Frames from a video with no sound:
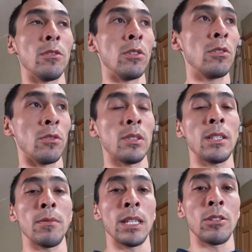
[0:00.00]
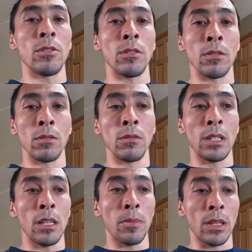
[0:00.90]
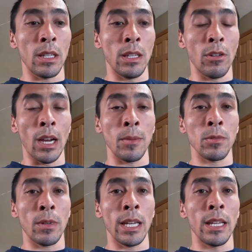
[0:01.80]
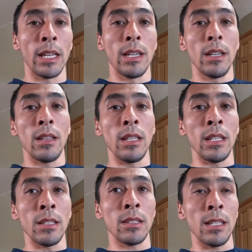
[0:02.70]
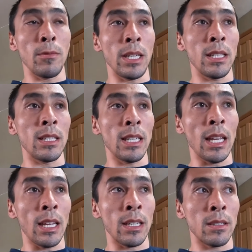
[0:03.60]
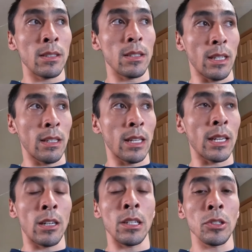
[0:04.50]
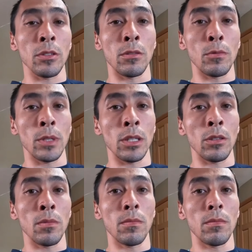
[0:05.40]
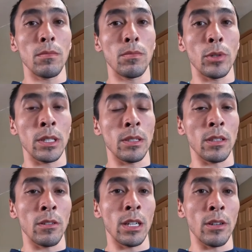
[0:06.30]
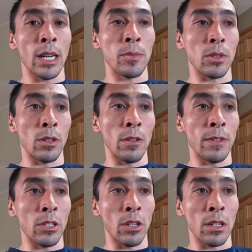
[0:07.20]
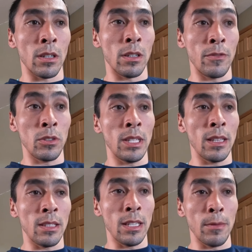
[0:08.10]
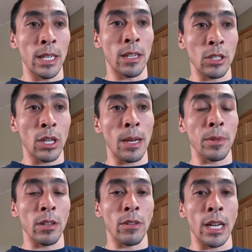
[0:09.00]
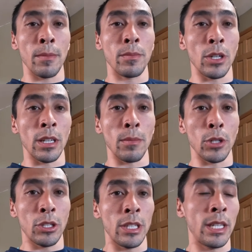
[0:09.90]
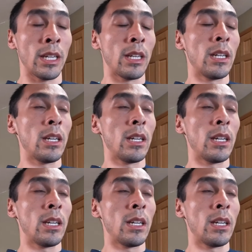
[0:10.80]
do use seaweed to keep the crabs wet, the seaweed decays, and that also will poison the green crab. So if you see the seaweed on top of the crab turning mushy,